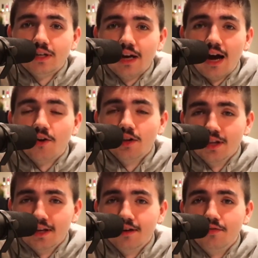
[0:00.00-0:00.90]
how to
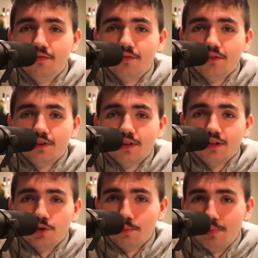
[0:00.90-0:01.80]
live
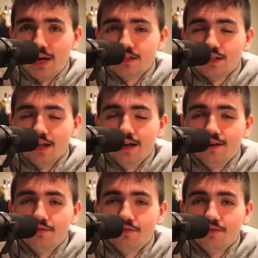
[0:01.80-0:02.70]
your best
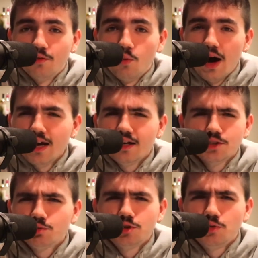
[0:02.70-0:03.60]
life. Why
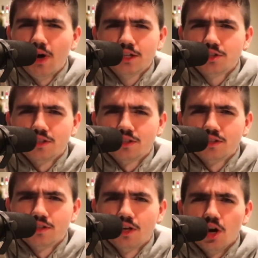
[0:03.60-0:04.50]
else would you watch
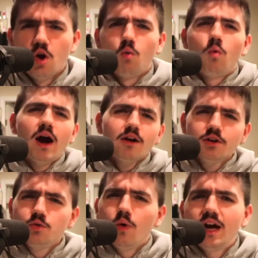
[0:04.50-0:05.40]
this? Why are
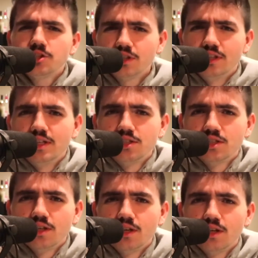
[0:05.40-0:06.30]
you watching
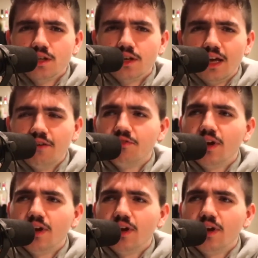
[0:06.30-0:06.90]
this if